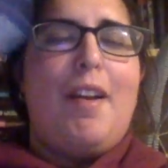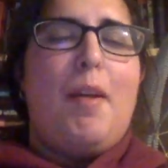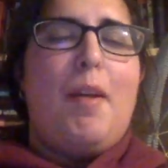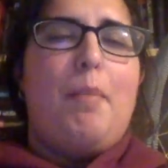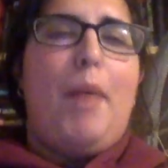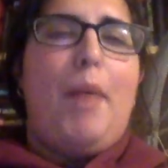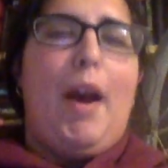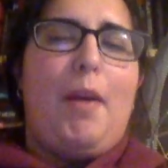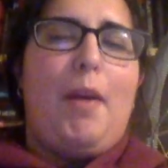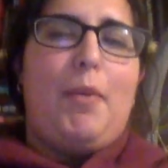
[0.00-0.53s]

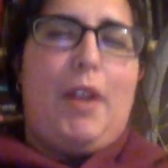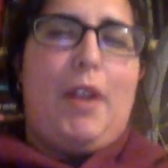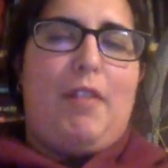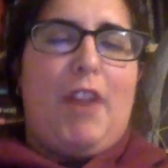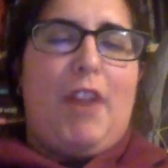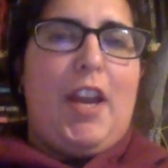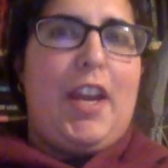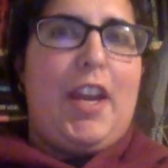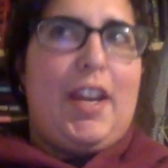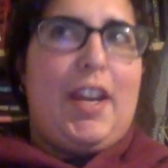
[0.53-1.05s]
But whenever
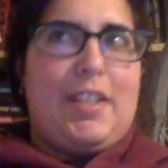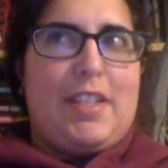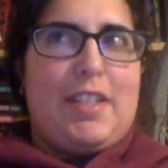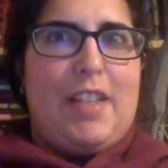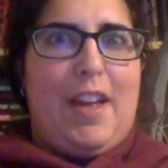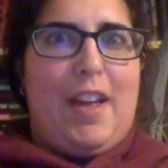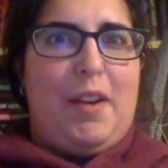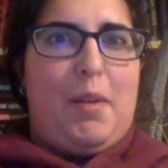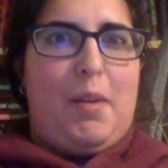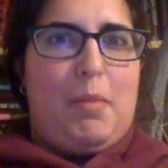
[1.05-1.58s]
I get to
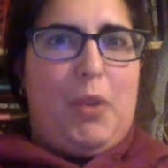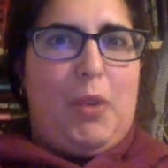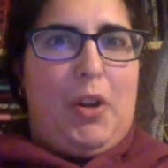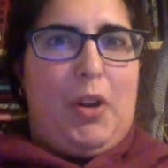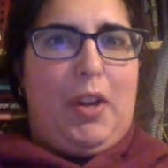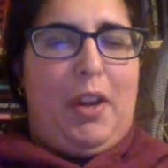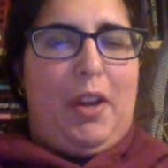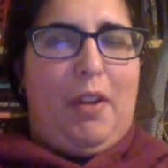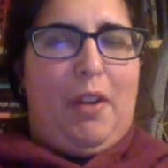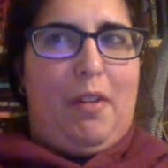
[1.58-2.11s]
that number on a
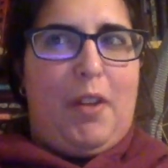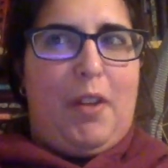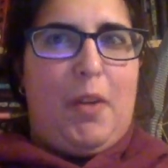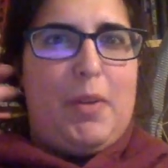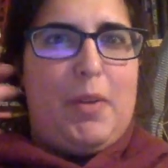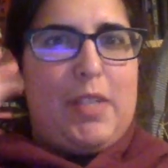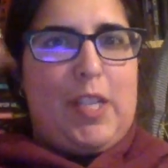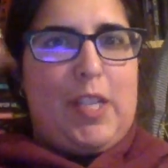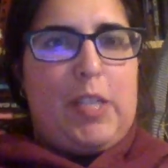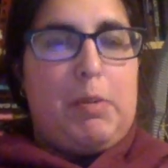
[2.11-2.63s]
Kindle, I
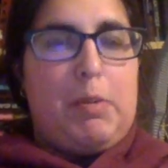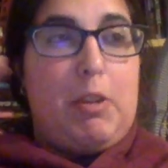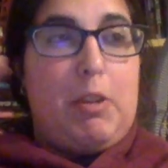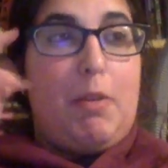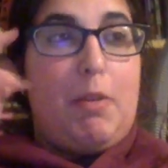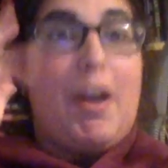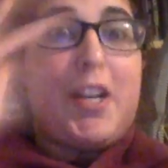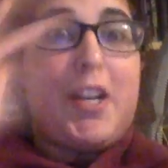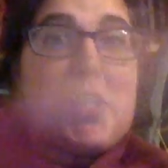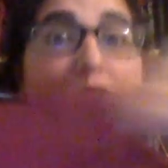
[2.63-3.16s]
always like speed through.
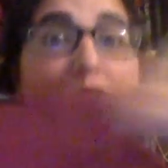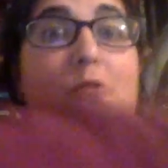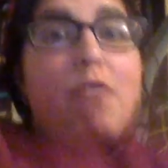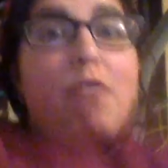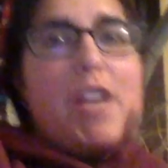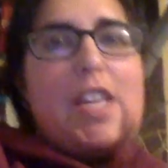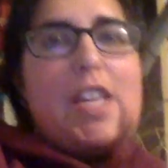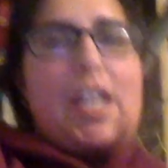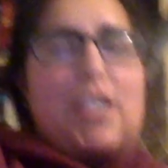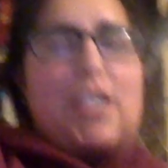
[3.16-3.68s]
I actually
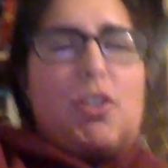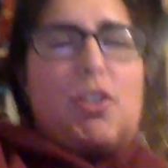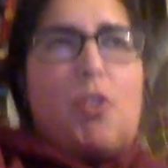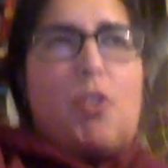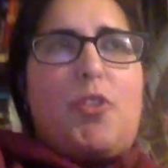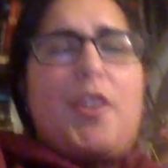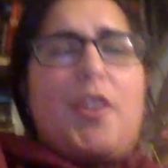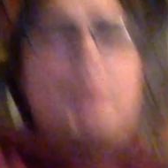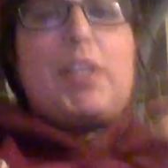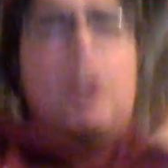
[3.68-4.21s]
really liked it. I
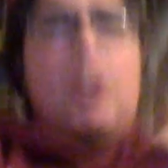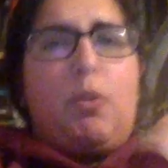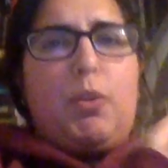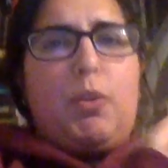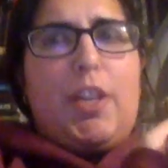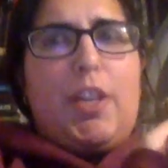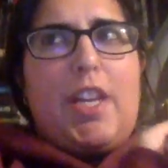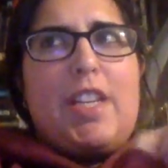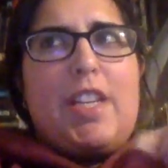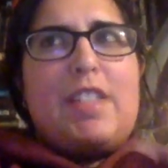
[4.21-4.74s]
thought that was like a
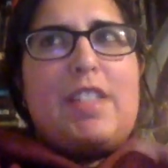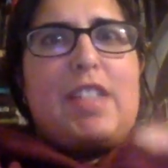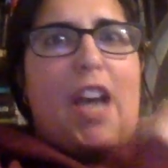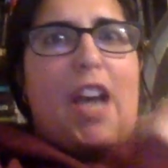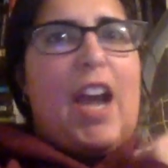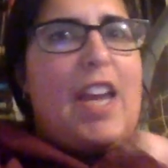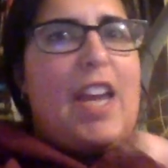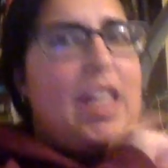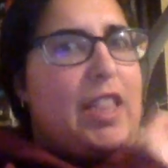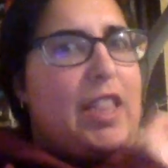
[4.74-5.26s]
really
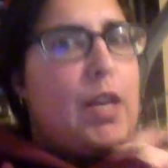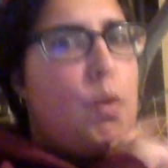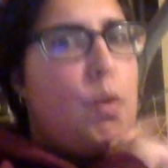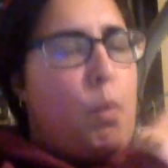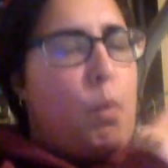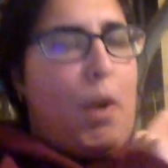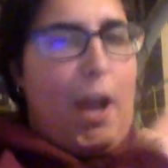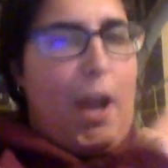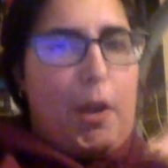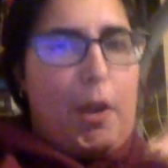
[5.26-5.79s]
tightly
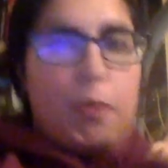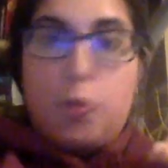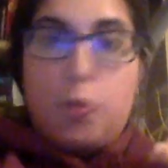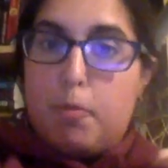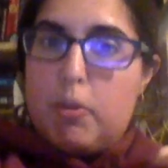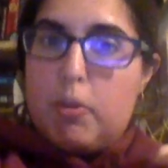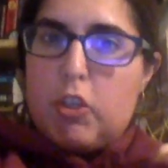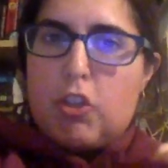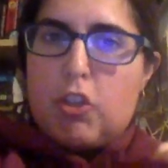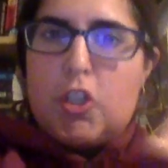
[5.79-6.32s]
wound
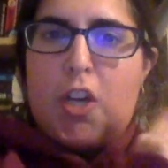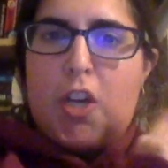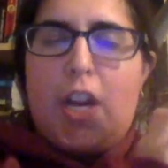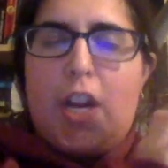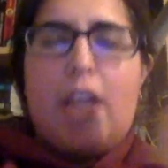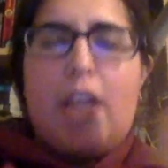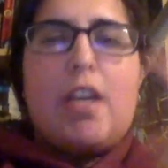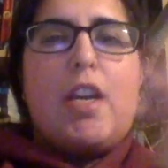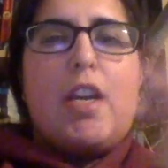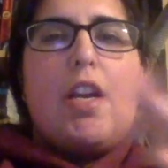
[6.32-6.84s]

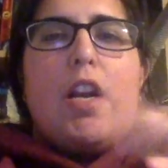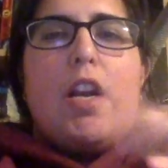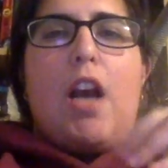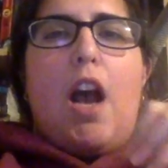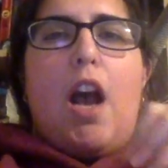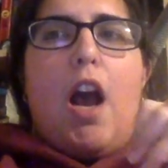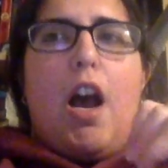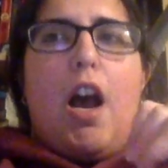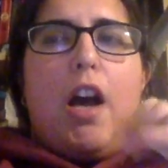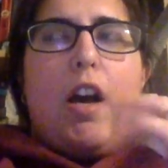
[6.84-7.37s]
mystery.
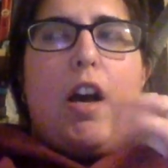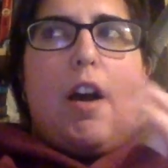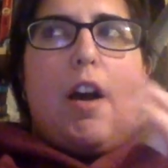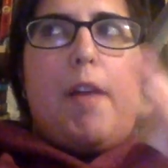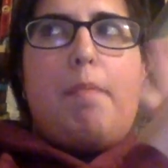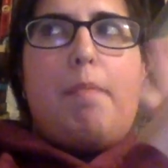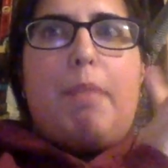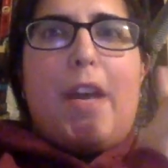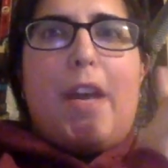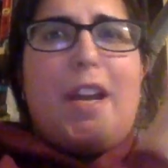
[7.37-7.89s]

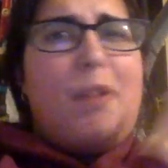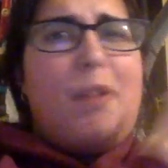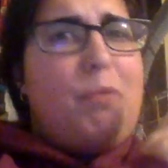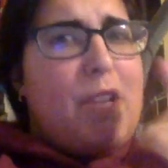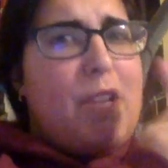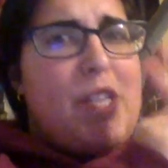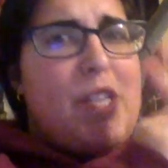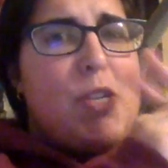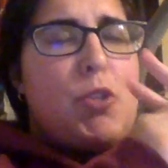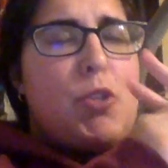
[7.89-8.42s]
And I
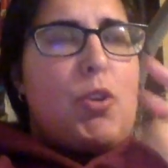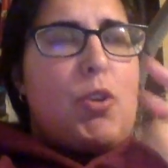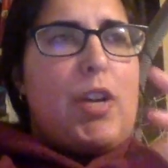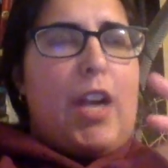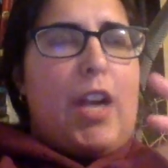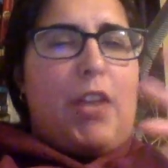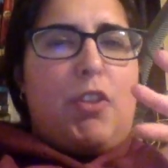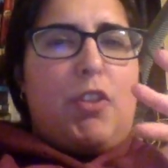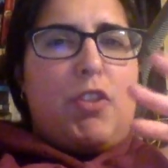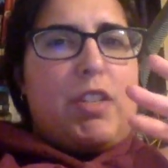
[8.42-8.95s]
really enjoyed it.
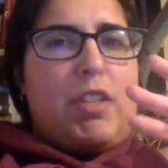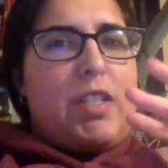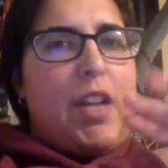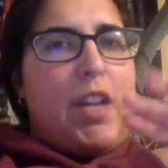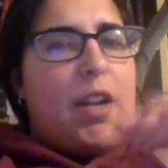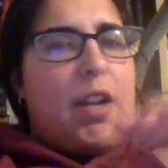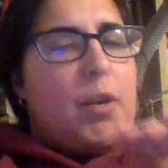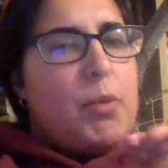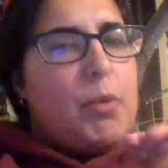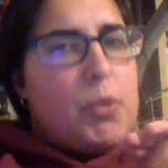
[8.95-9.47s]
I thought the
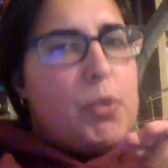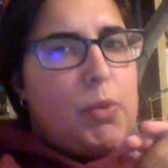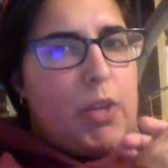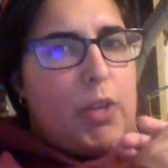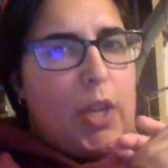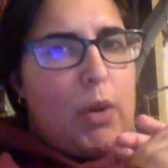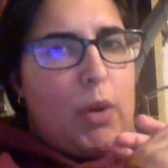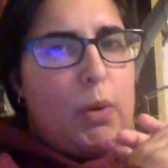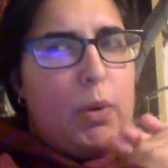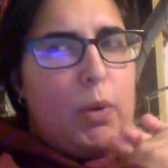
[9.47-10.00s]
setting was
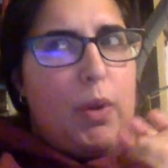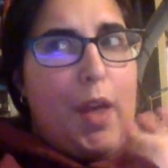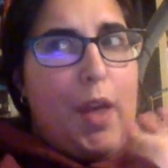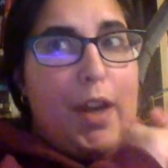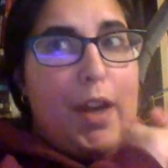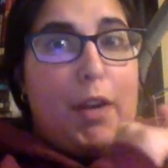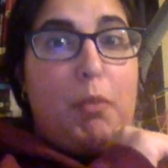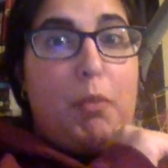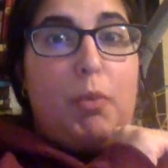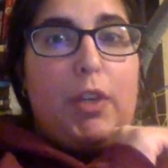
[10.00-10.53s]
really cool, and
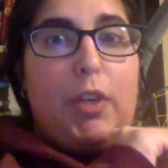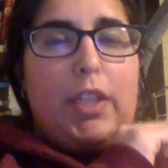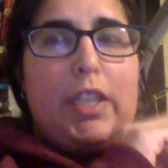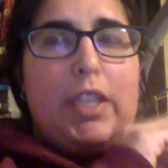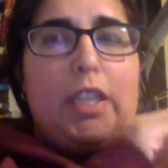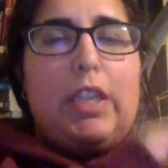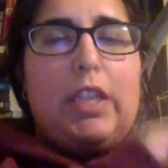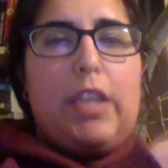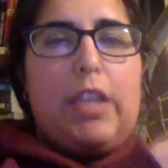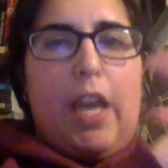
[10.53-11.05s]
I really
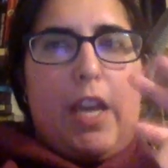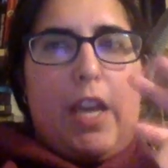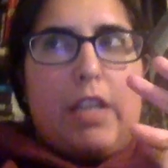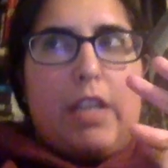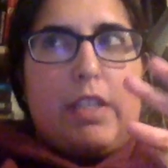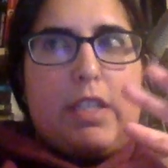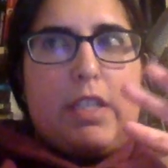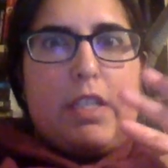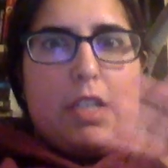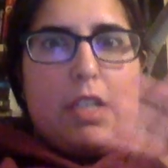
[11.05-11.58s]
like
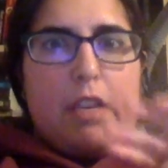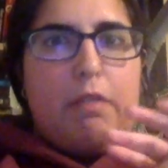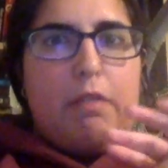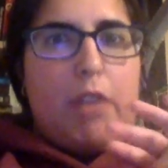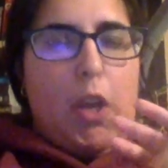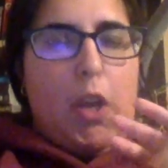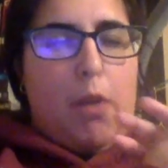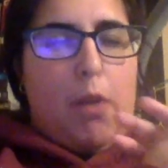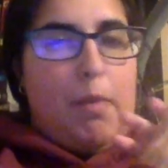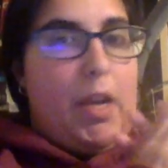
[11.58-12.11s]

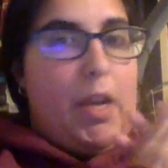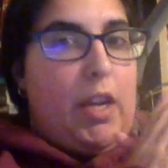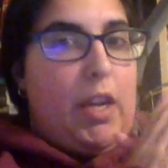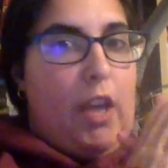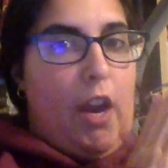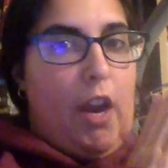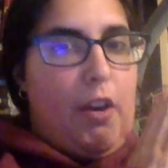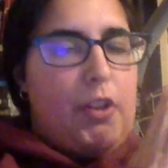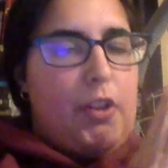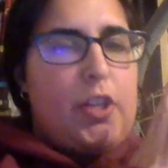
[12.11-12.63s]
Stevie, our main
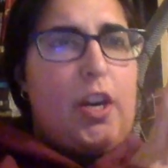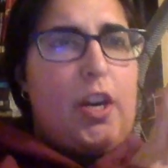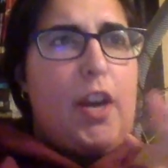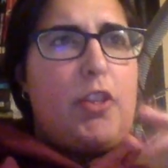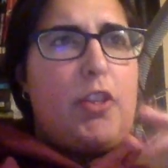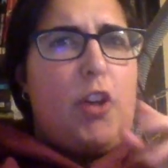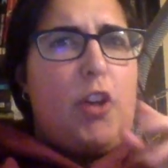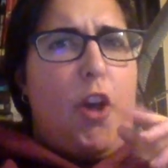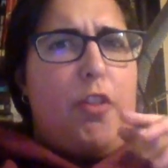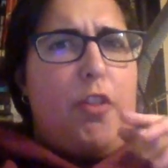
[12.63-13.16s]
character. I
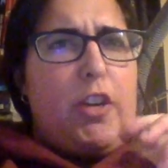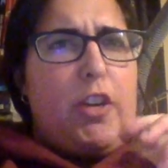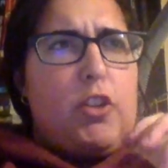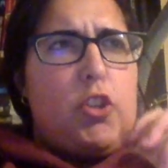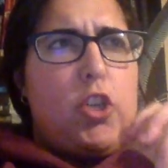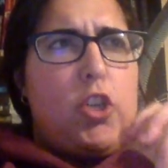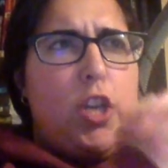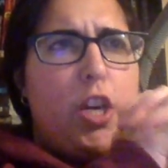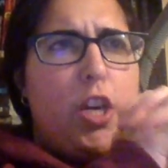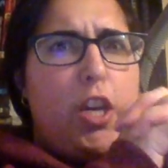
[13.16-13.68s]
thought
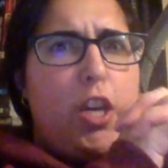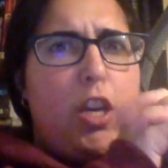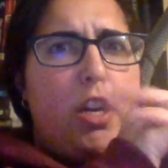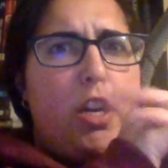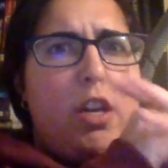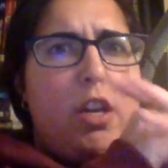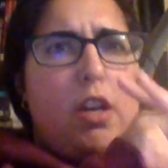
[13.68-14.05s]
that you